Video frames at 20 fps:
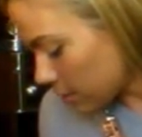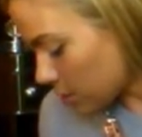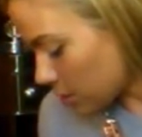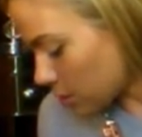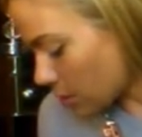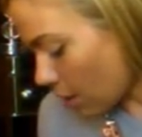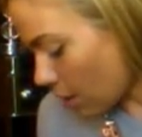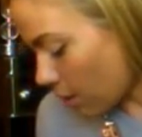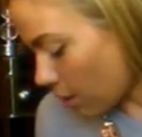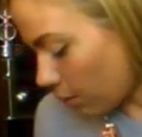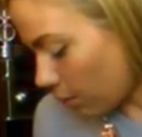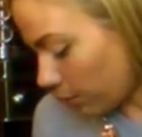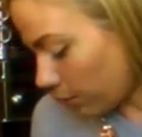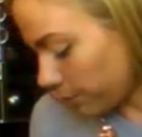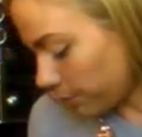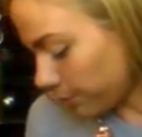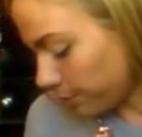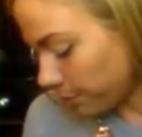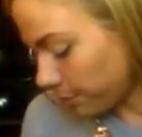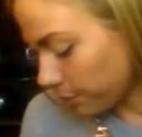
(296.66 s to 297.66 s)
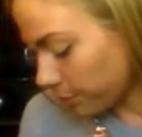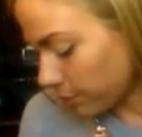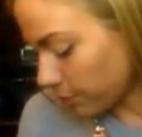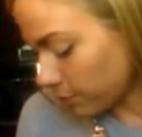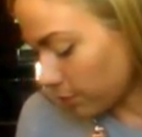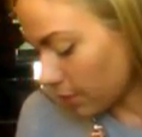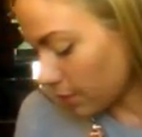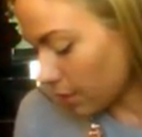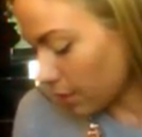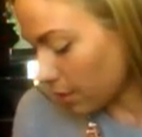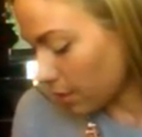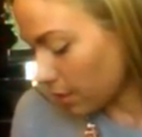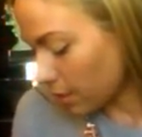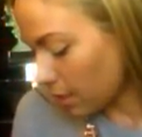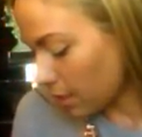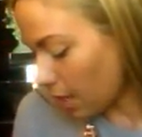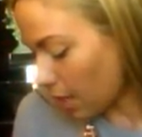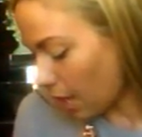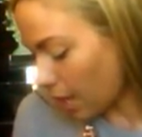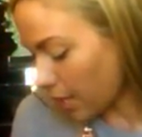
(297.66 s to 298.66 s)
So
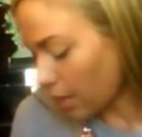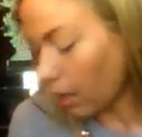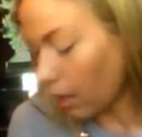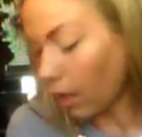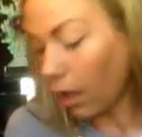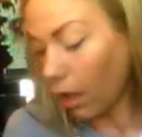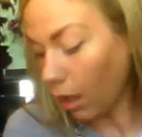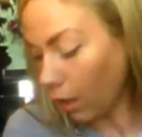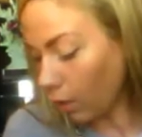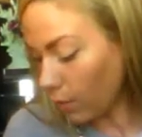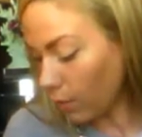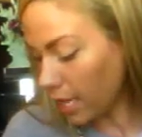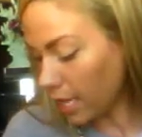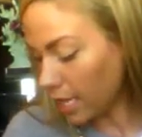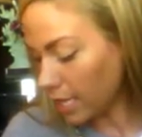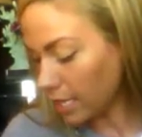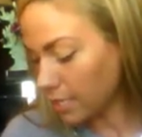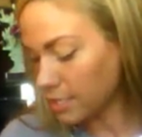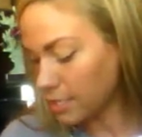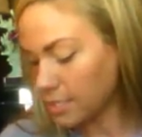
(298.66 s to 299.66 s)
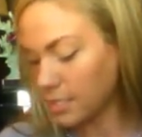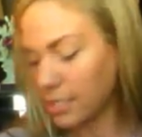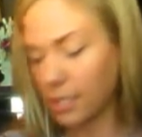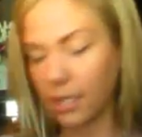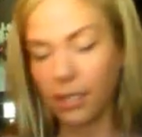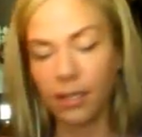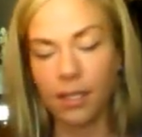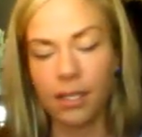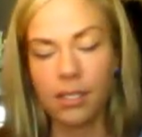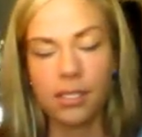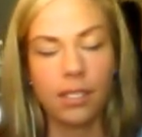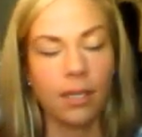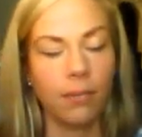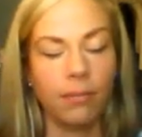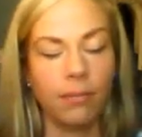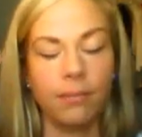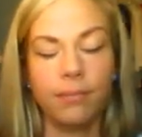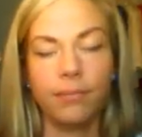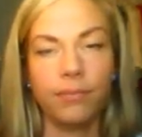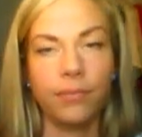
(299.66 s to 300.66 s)
I always, unless
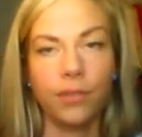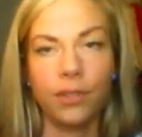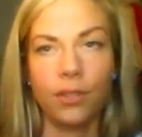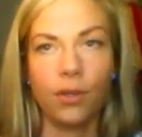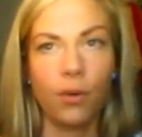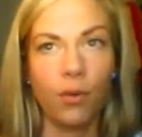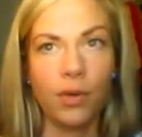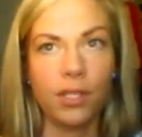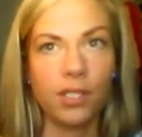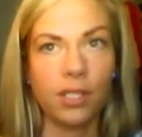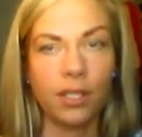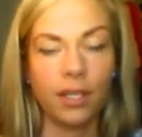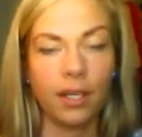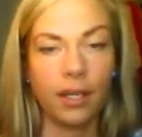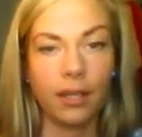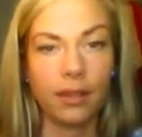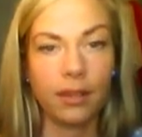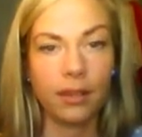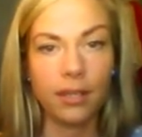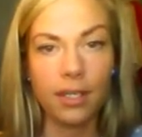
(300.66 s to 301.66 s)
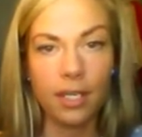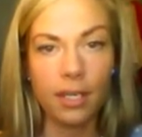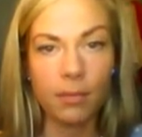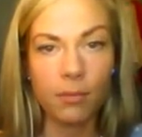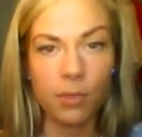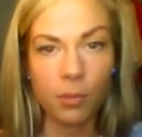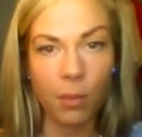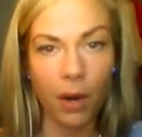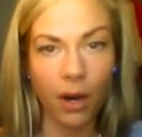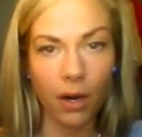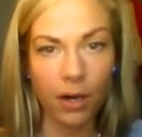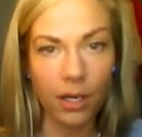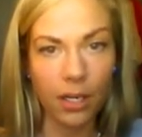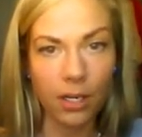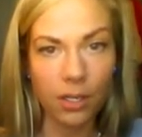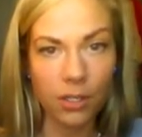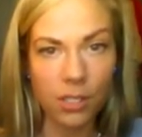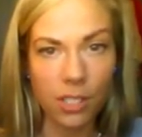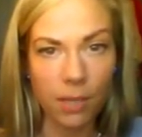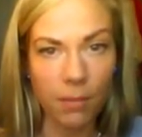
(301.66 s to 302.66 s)
I'm going to like a themed
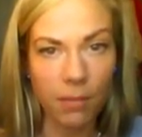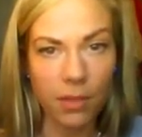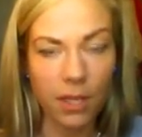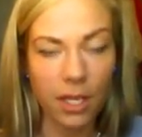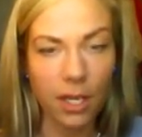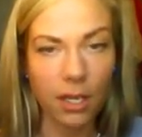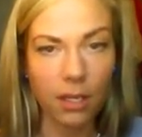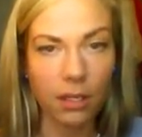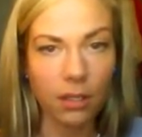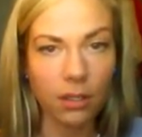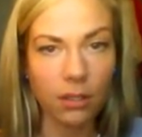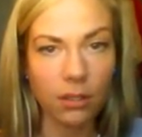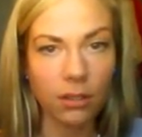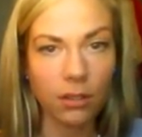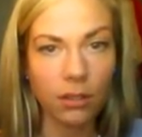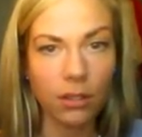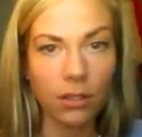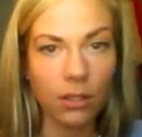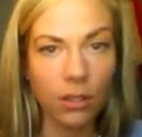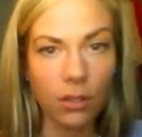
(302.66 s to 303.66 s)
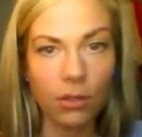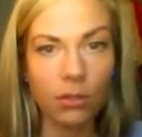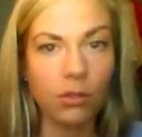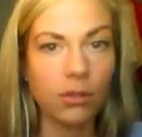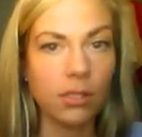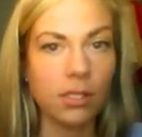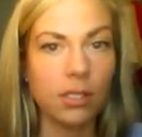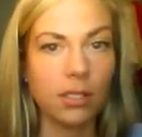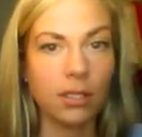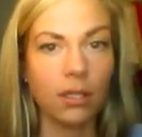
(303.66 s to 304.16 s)
party or something, use